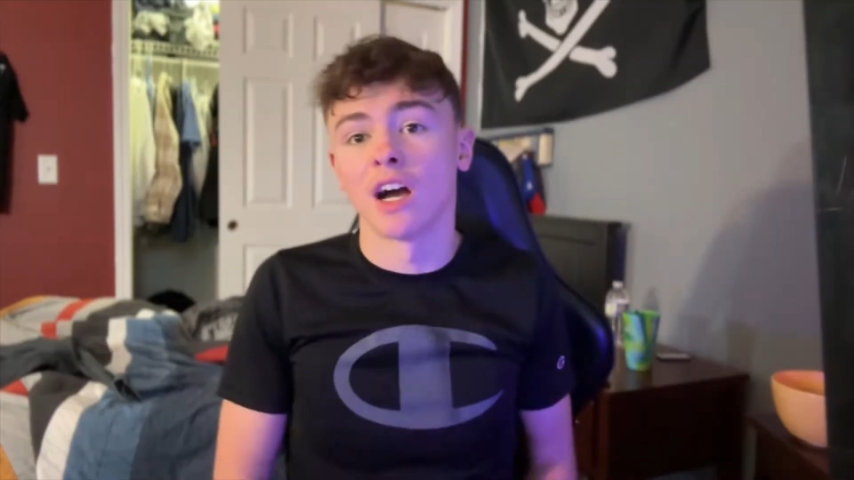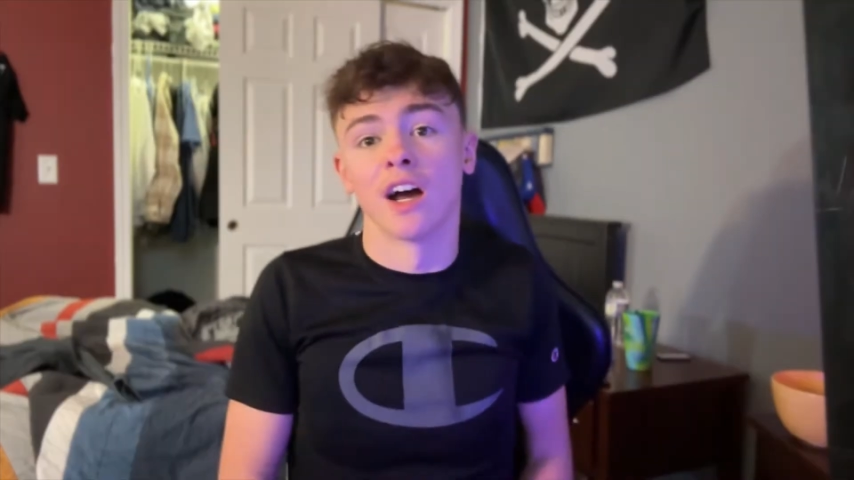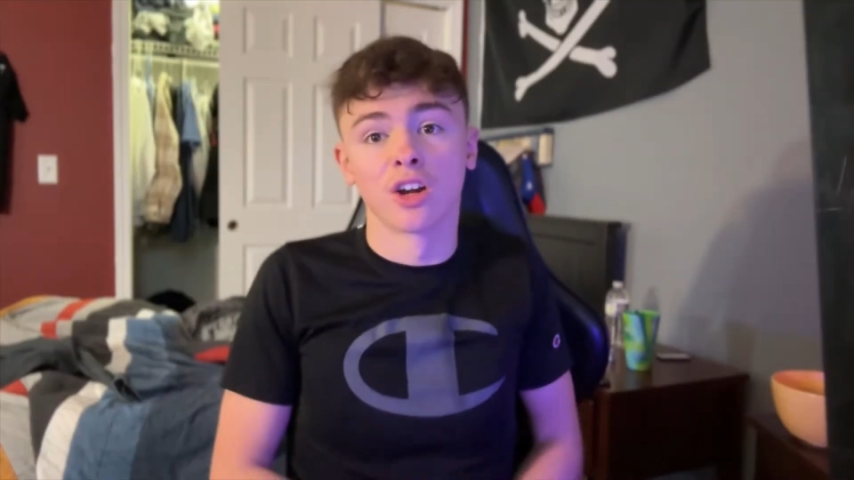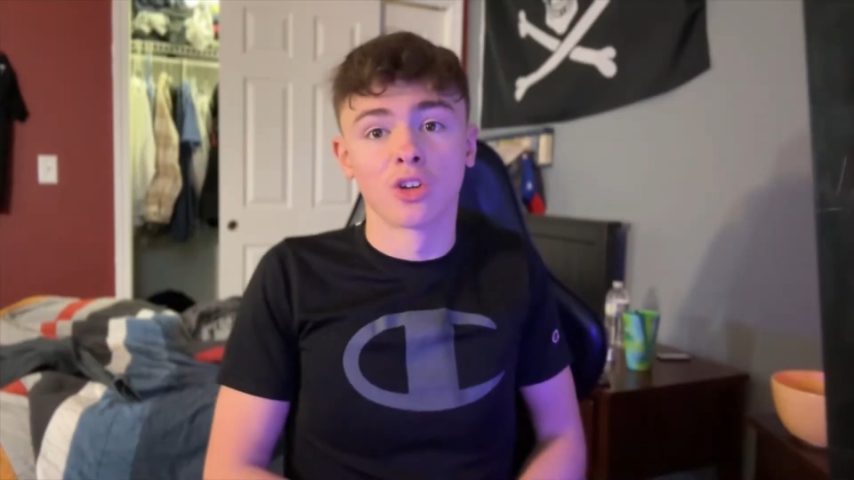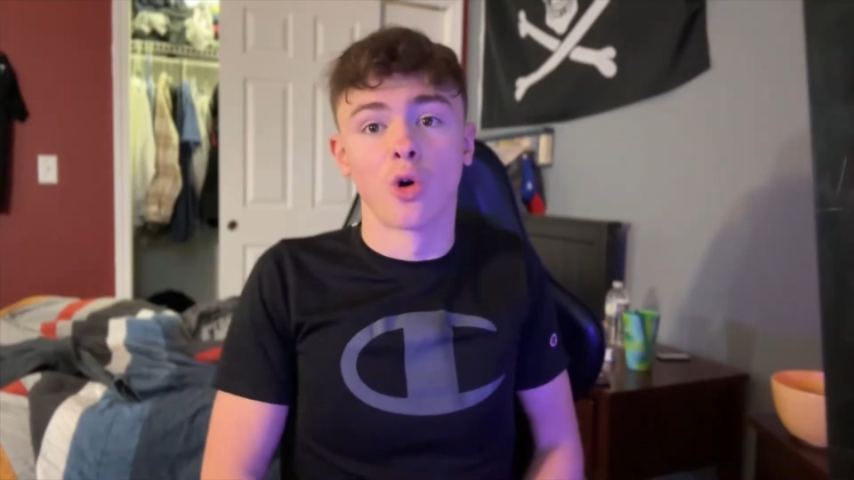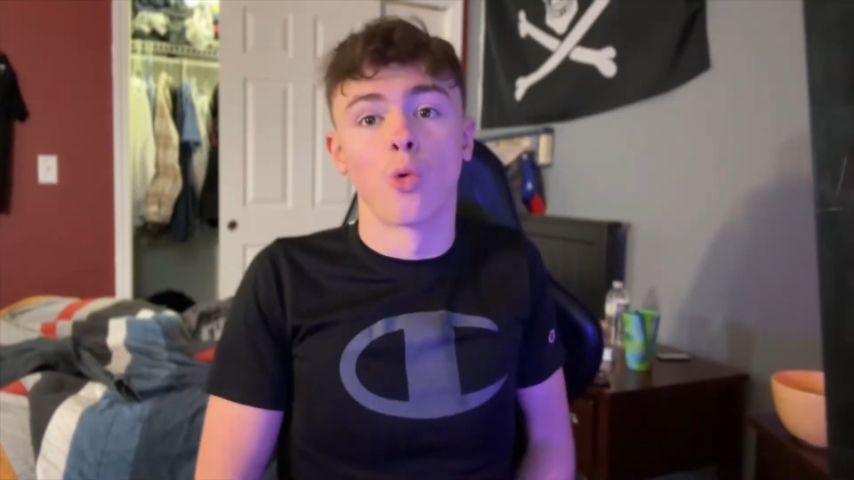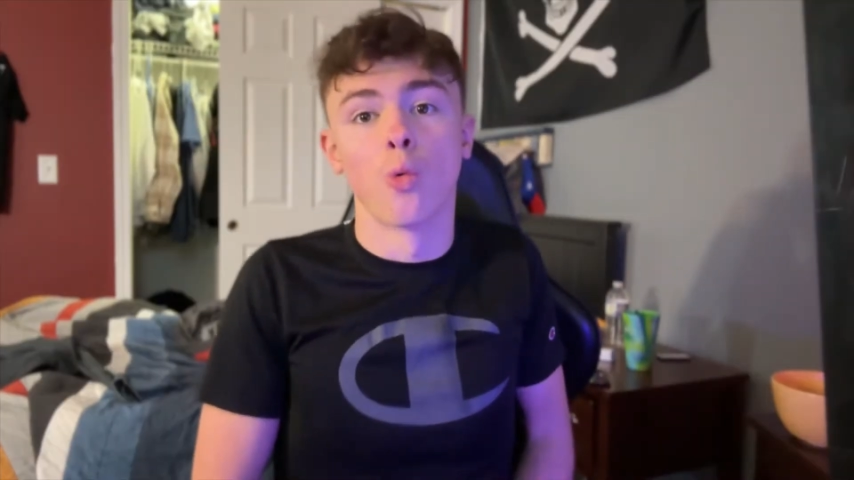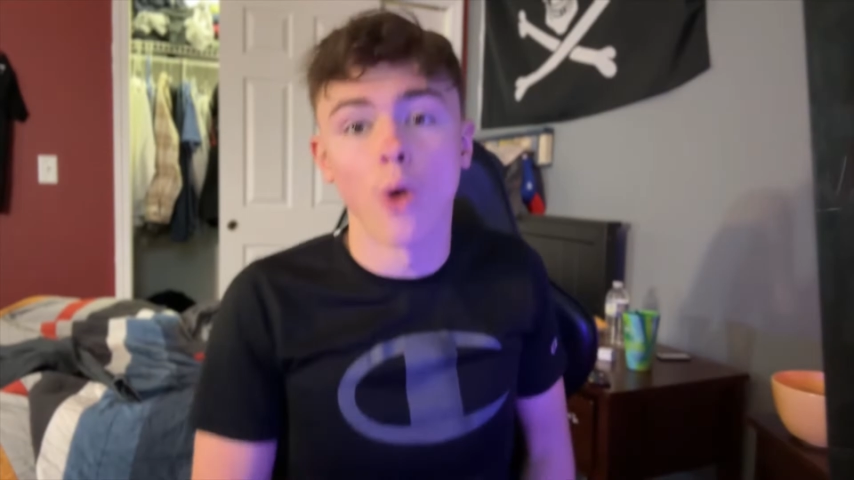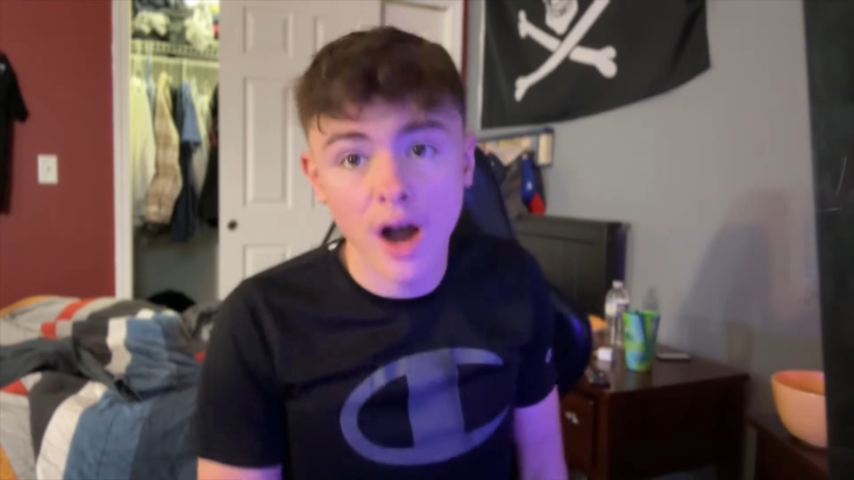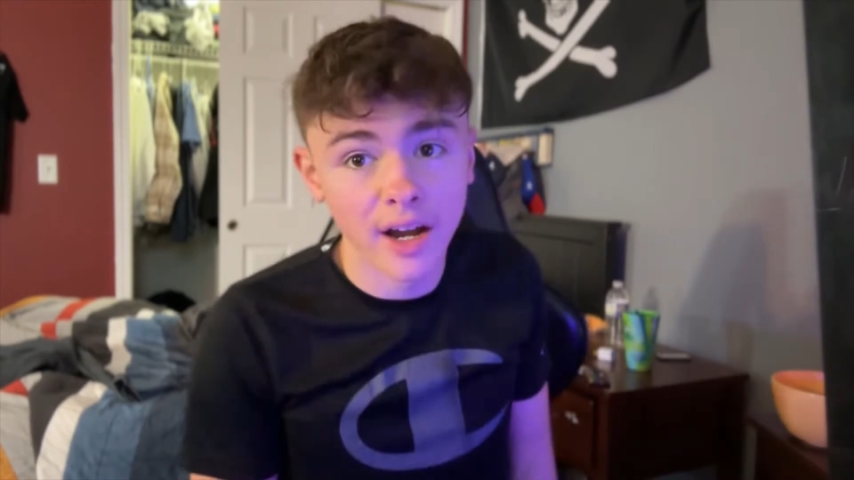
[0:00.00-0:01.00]
I don't know
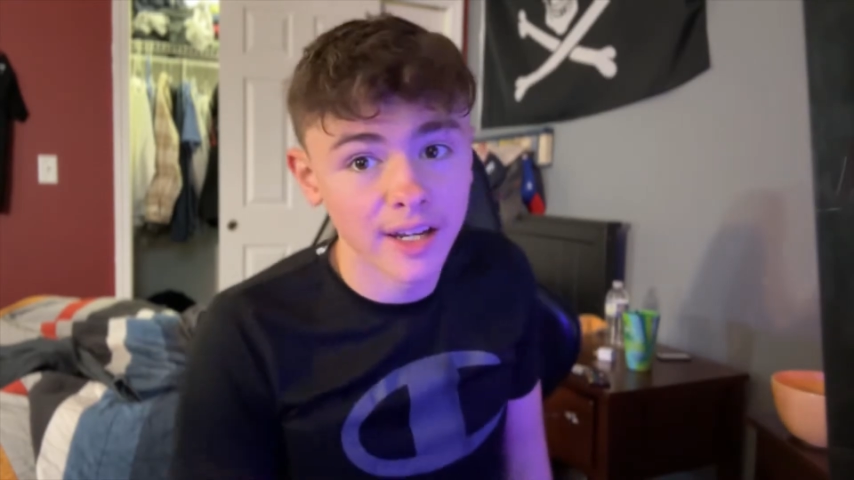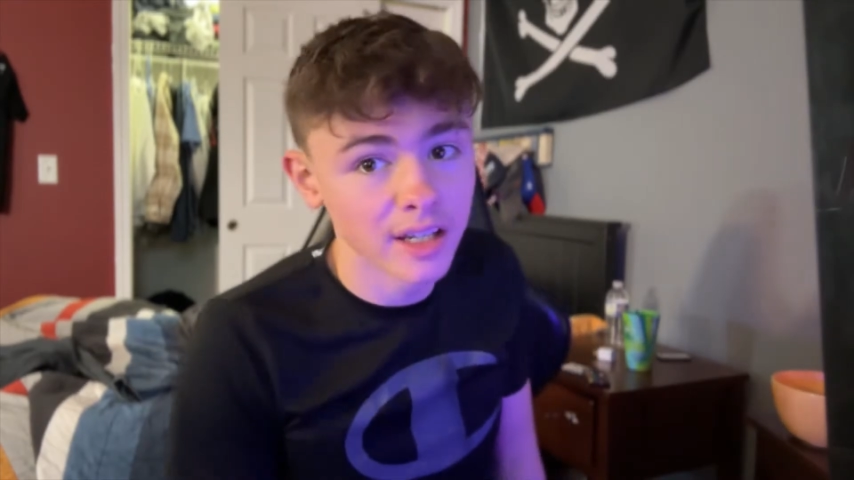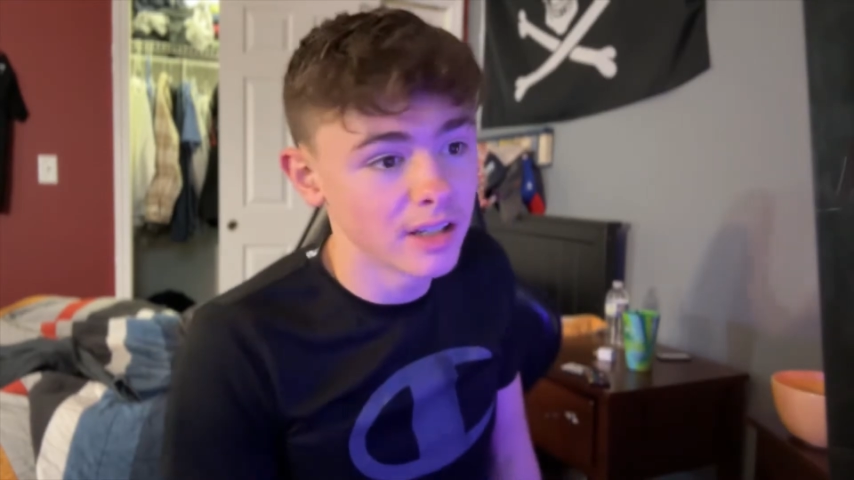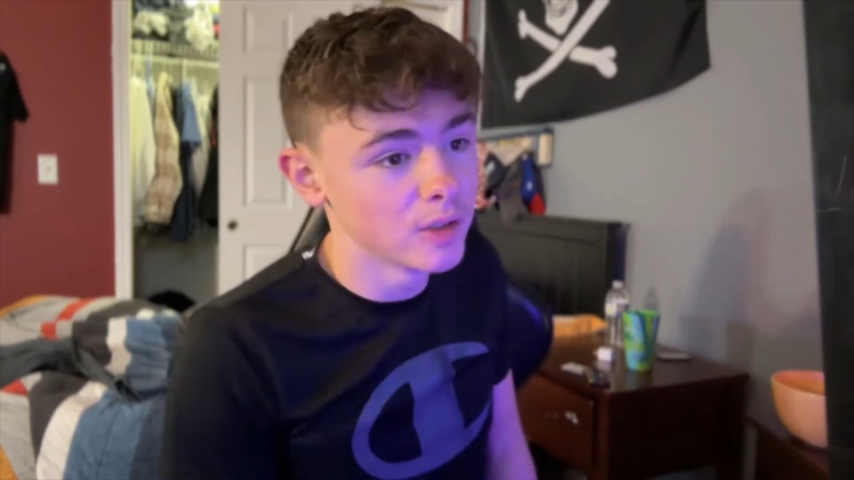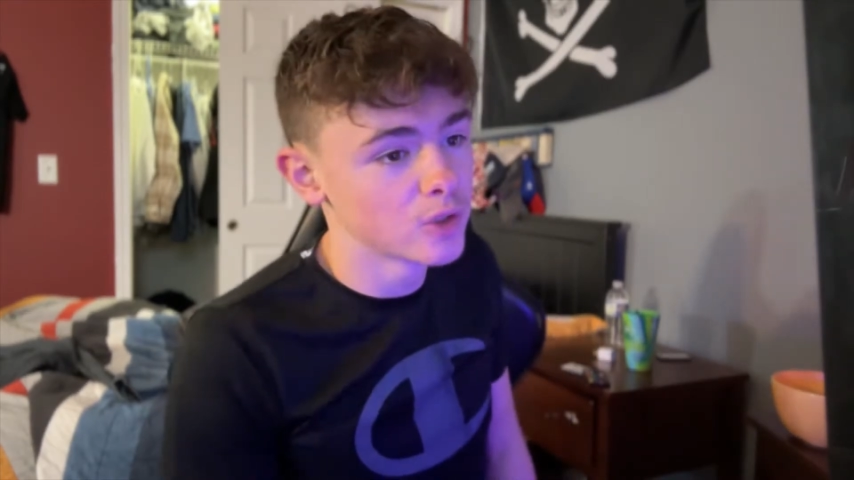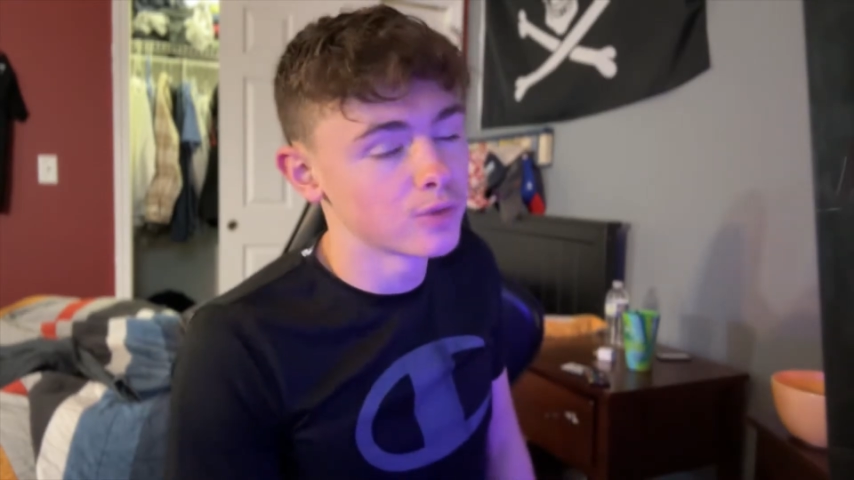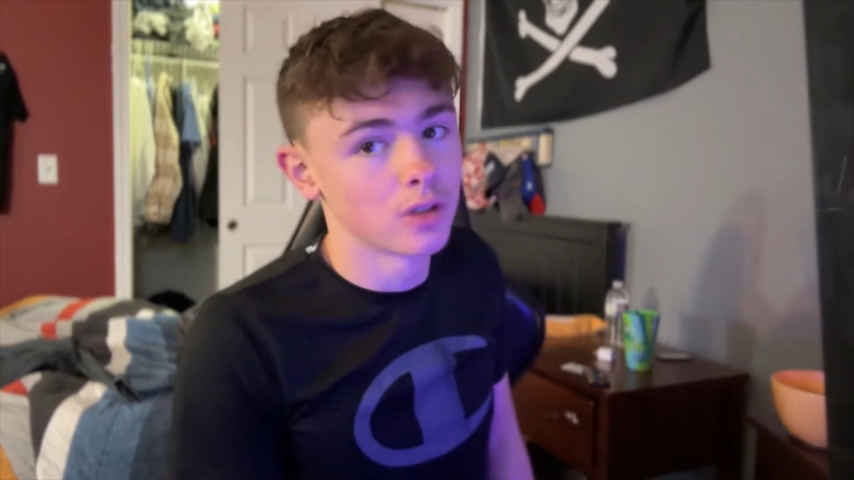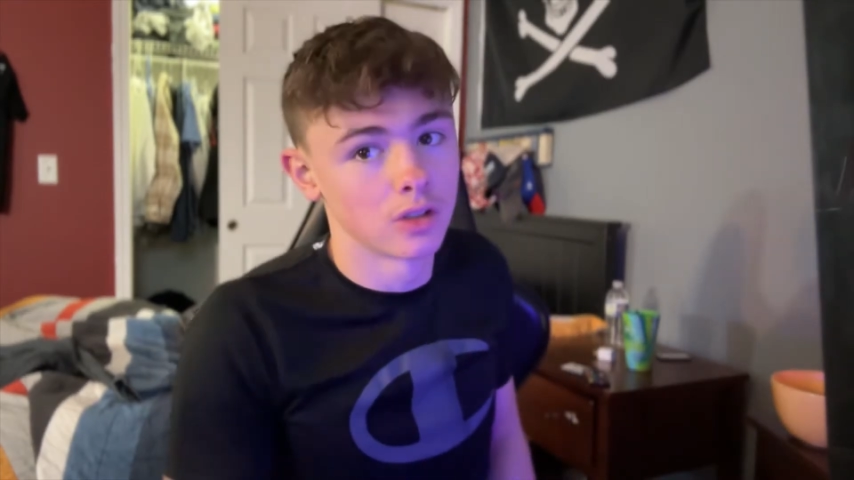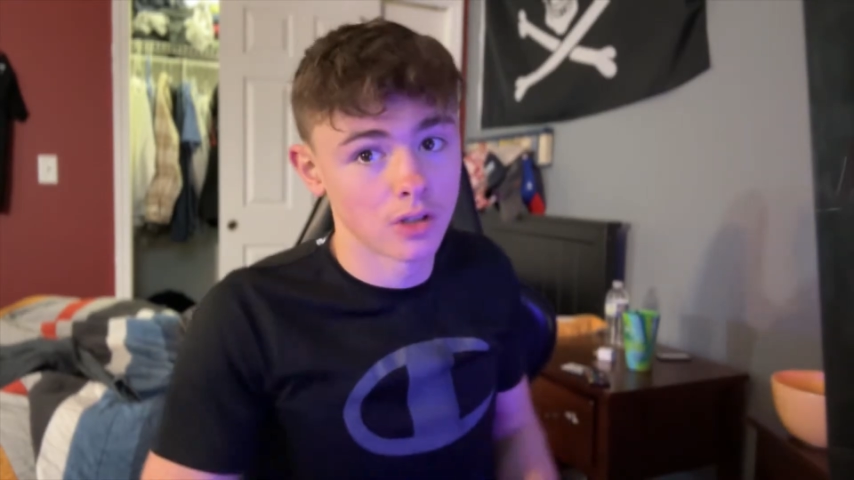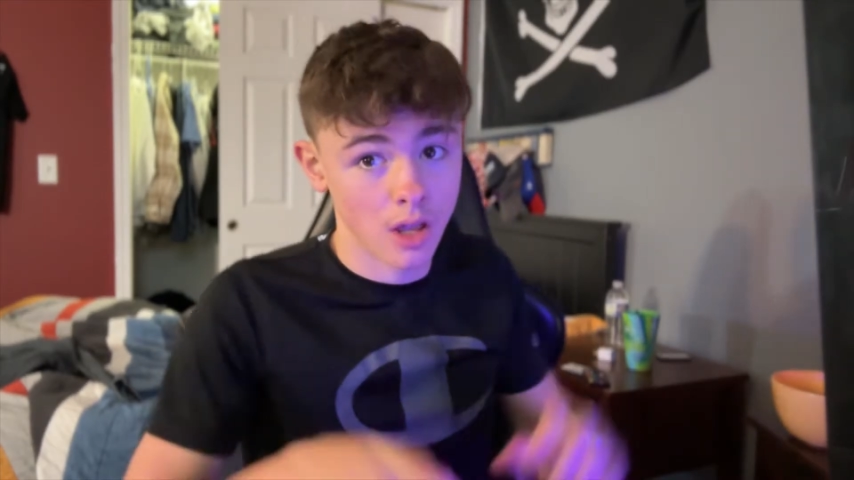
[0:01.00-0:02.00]
why. It was for